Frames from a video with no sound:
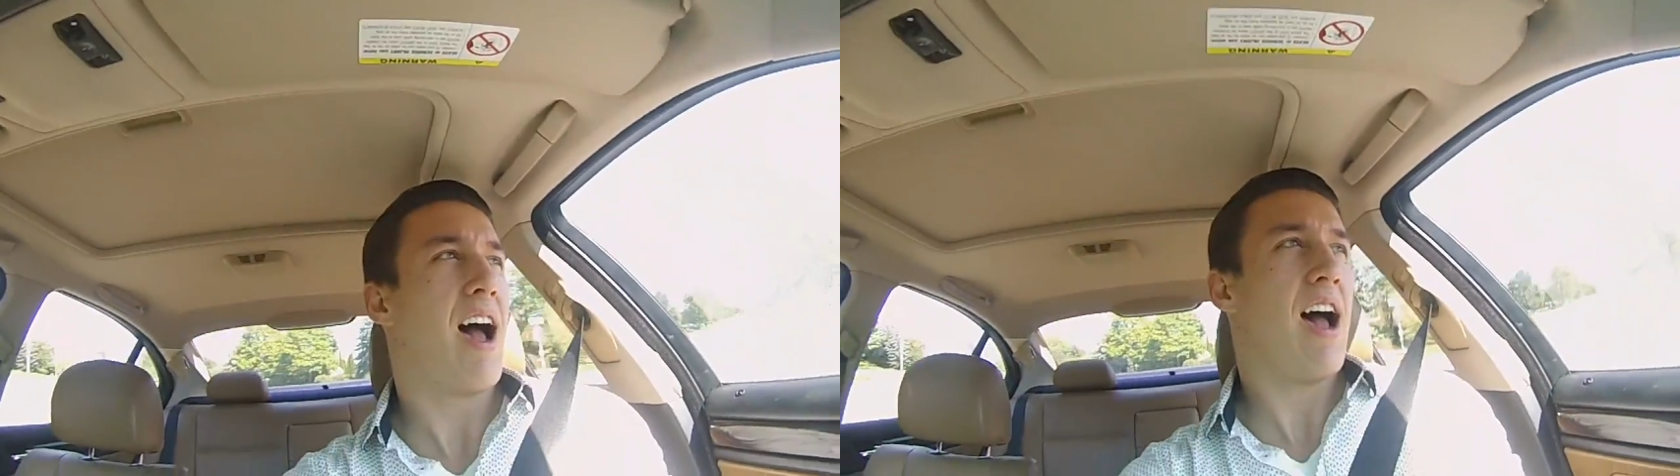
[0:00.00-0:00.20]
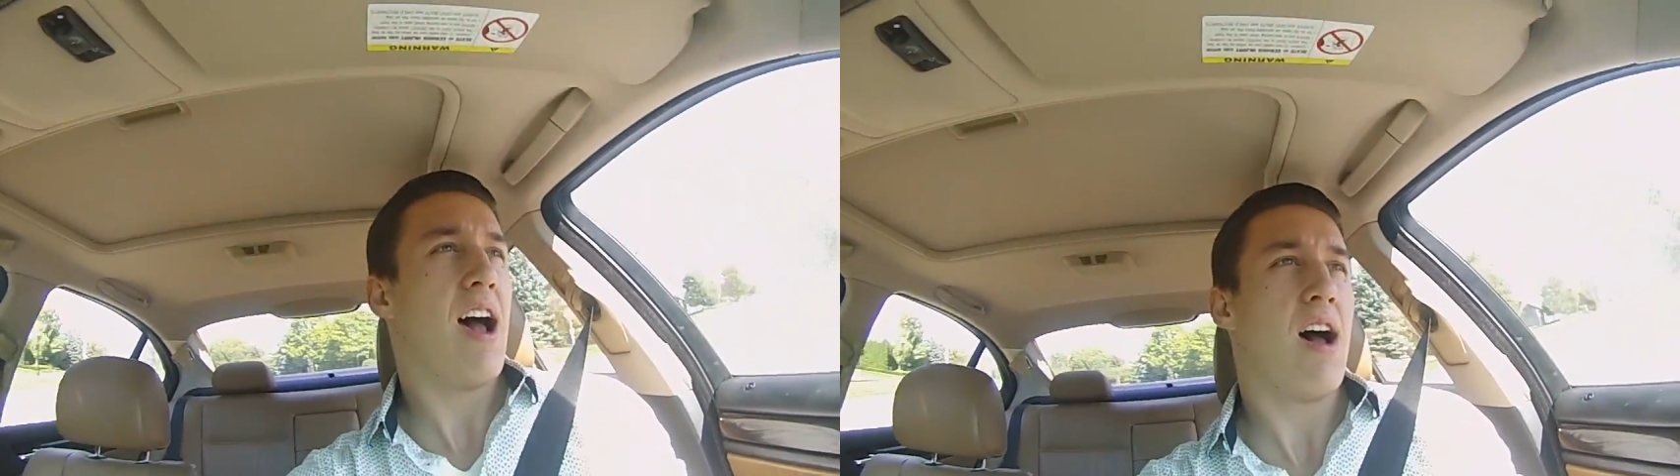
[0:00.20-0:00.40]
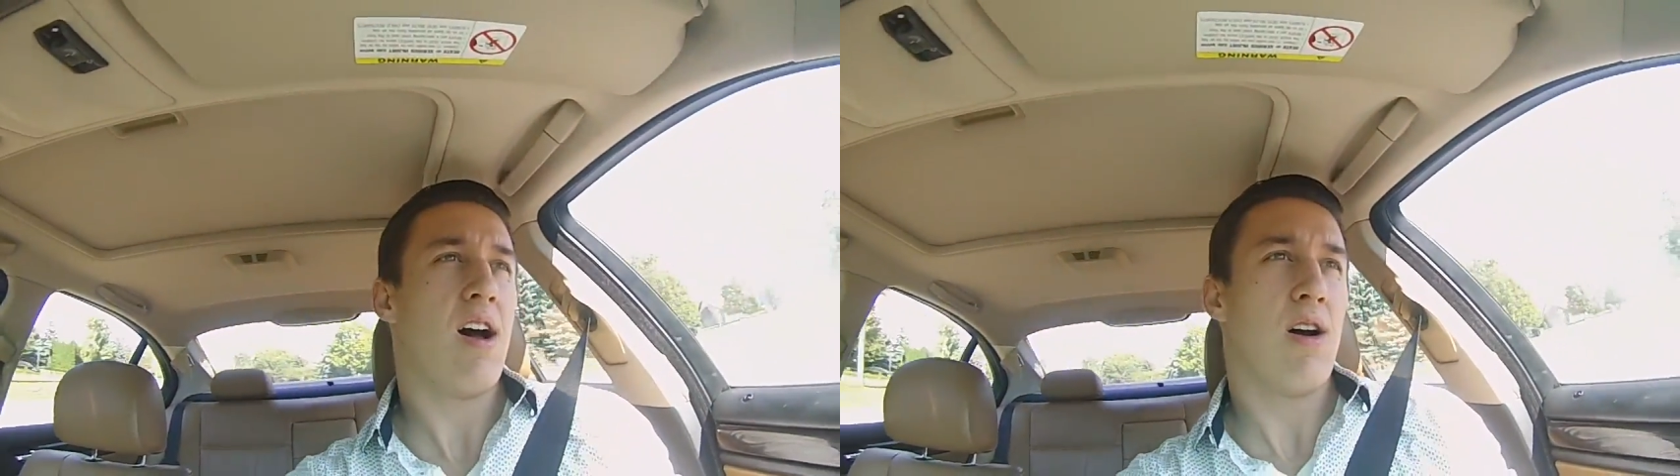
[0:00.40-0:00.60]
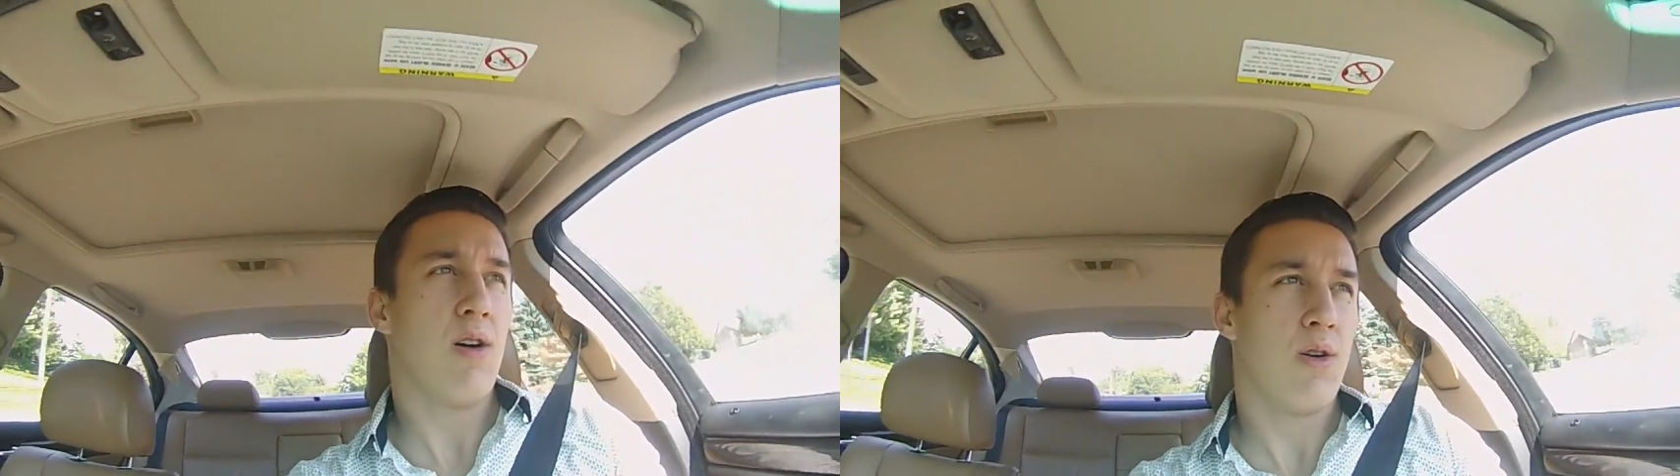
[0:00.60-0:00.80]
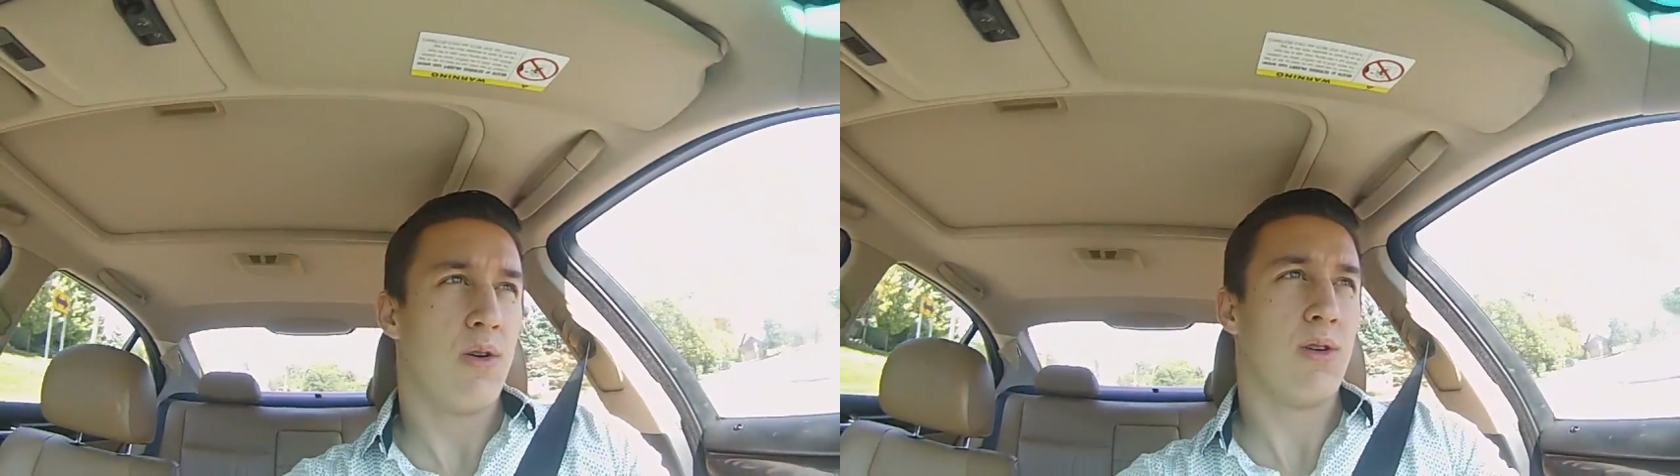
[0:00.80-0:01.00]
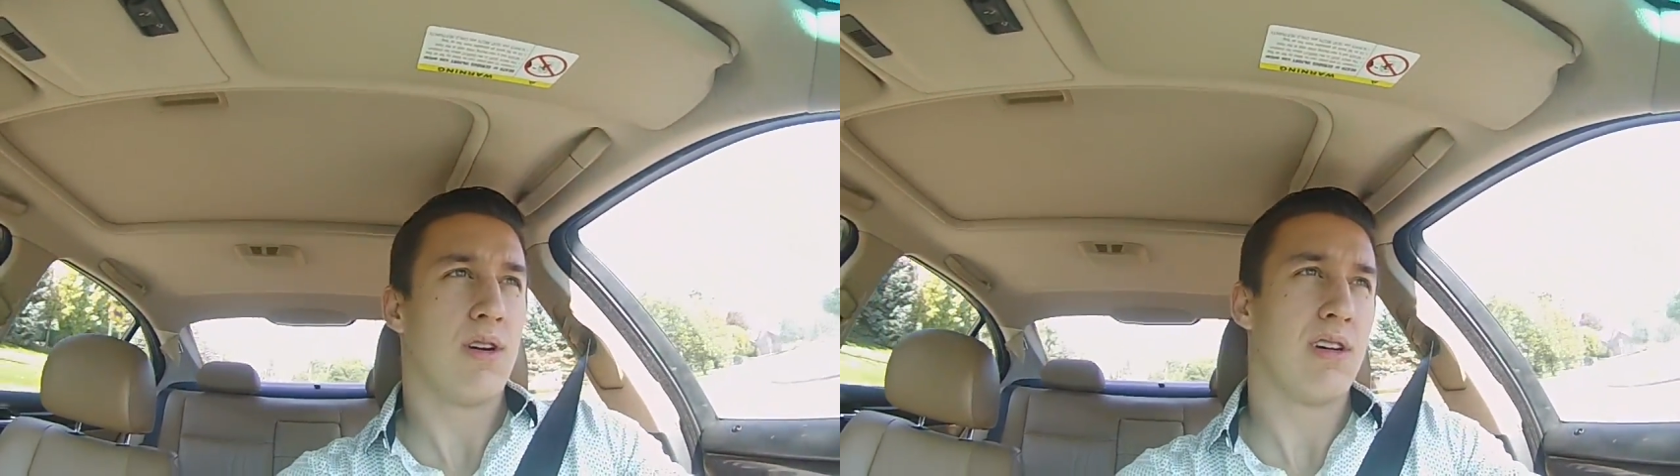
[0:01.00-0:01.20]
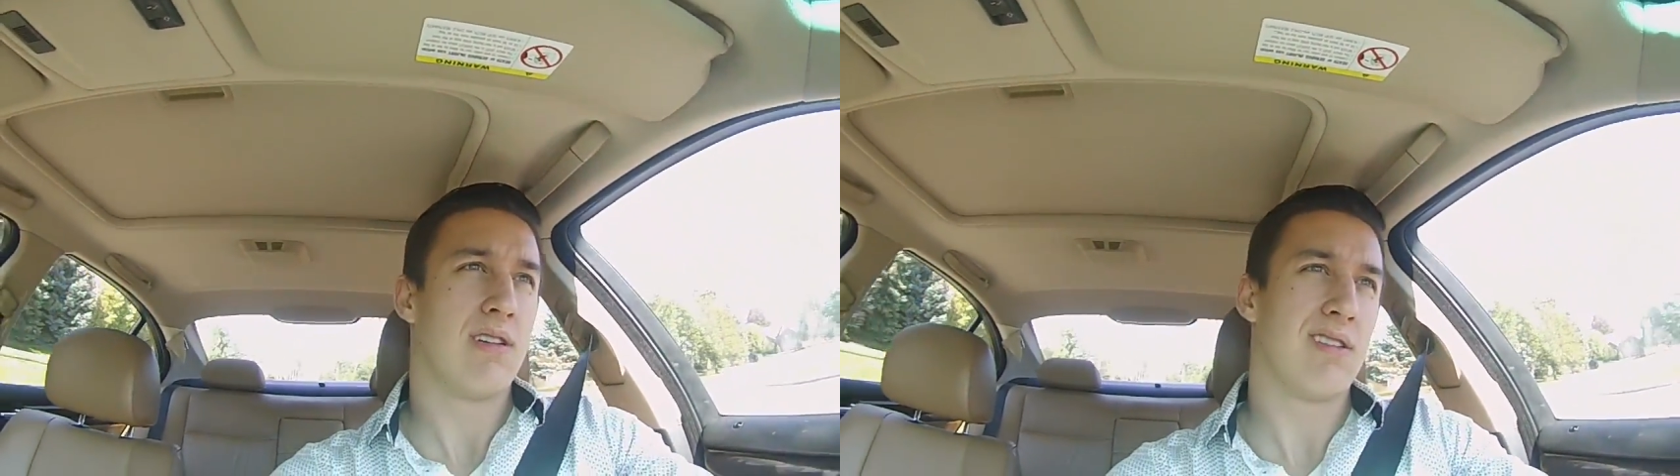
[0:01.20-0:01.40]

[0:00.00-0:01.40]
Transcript: How